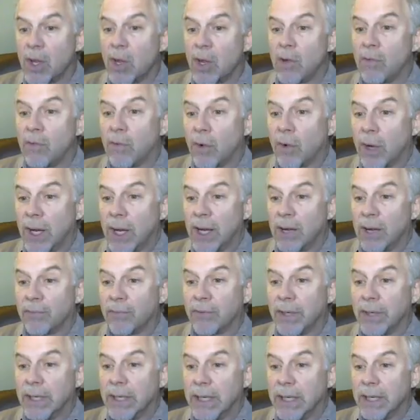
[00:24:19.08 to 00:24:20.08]
for
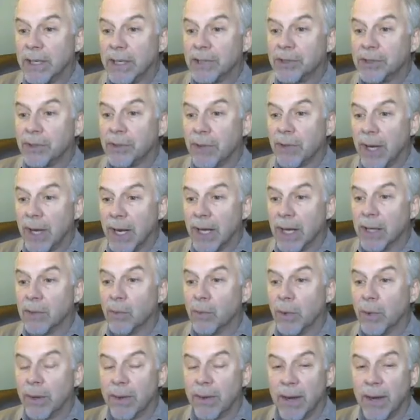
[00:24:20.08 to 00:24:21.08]
every integer n
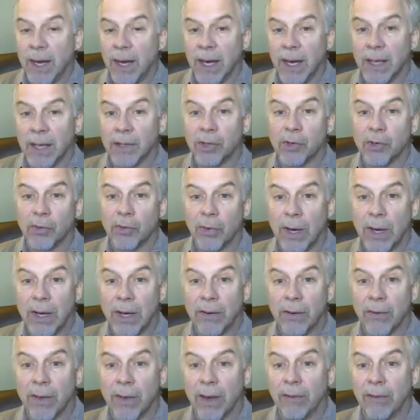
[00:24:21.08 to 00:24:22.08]
with n
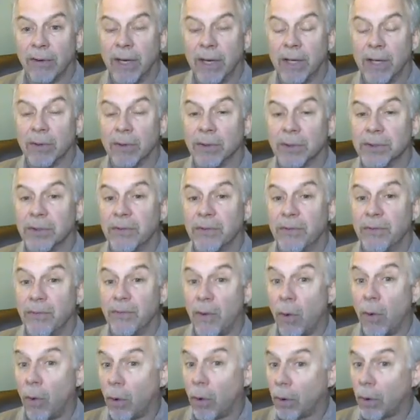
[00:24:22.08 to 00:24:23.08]
greater than or equal to
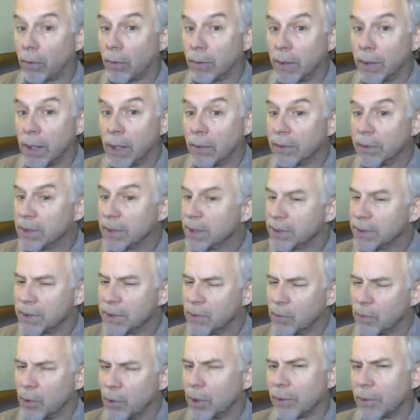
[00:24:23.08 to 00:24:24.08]
4. Now, it
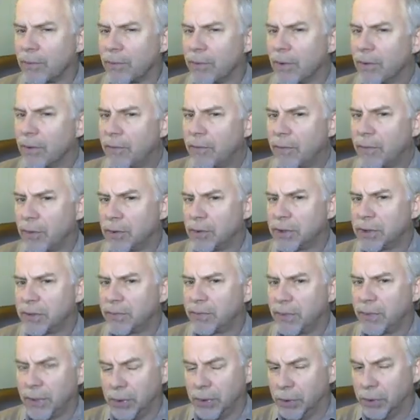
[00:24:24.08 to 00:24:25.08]
doesn't work for the first
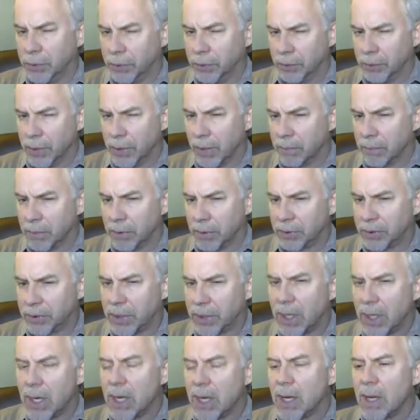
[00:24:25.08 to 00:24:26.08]
few
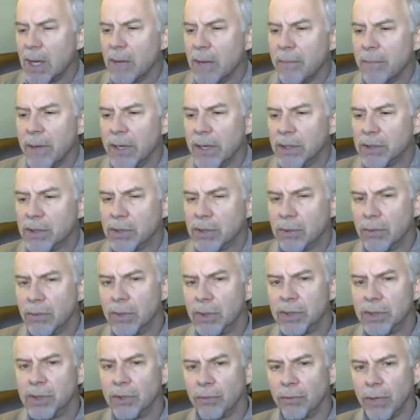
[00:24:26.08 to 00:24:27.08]
numbers, but as soon
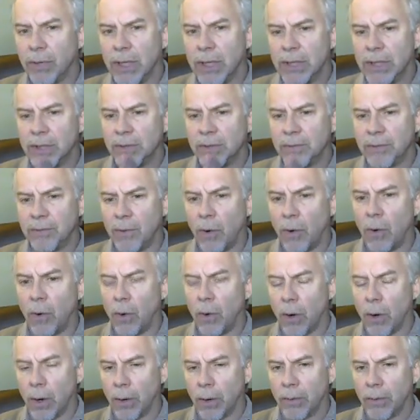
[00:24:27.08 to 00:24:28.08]
as you reach
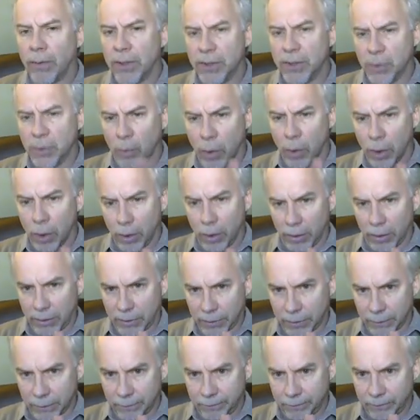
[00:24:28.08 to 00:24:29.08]
4, this
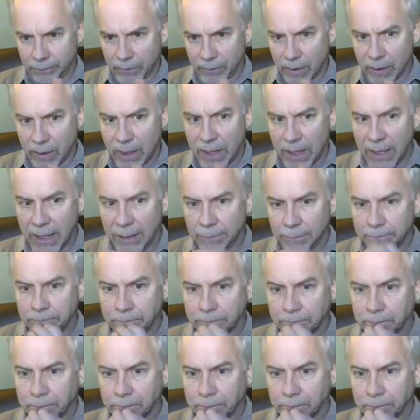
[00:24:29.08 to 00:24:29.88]
works. Okay?